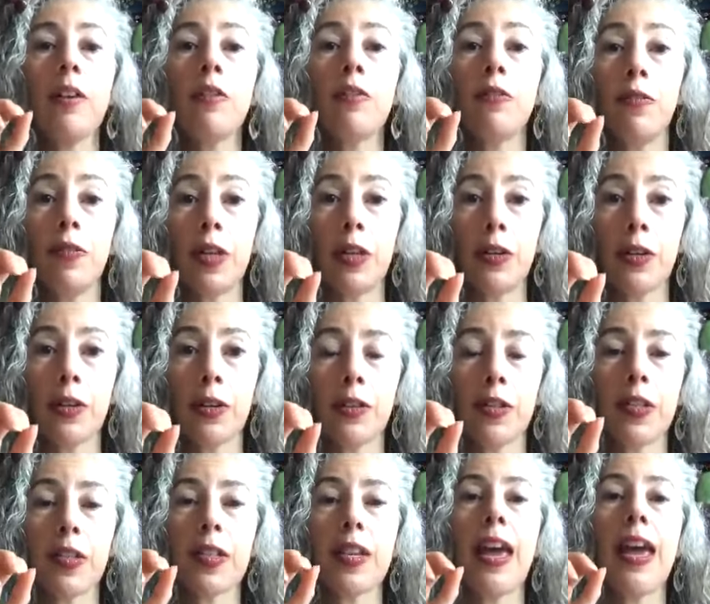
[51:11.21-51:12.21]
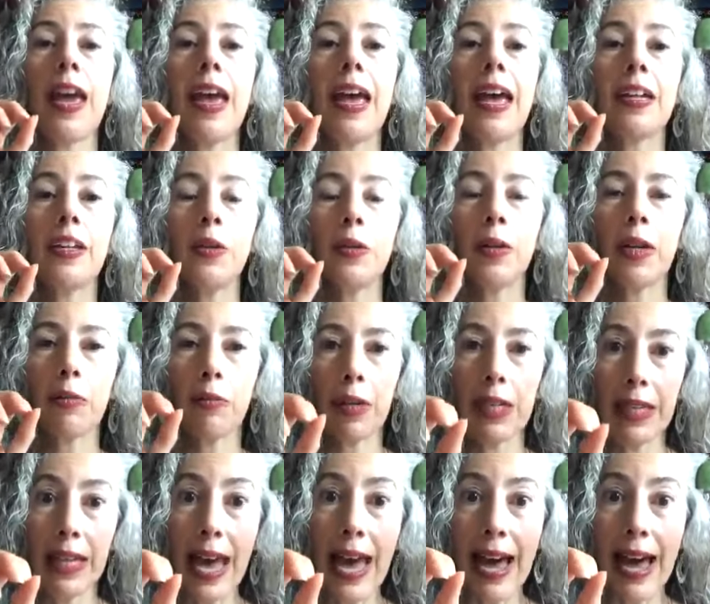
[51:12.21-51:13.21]
fears and you can
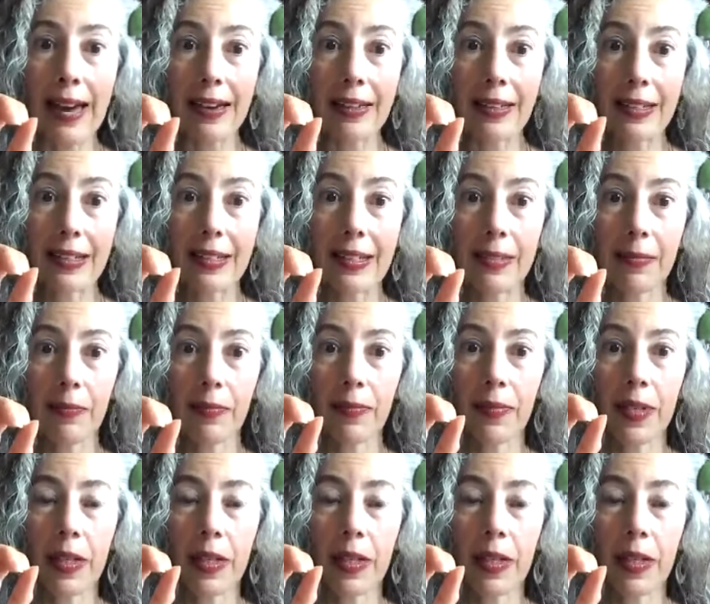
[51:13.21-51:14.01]
relax.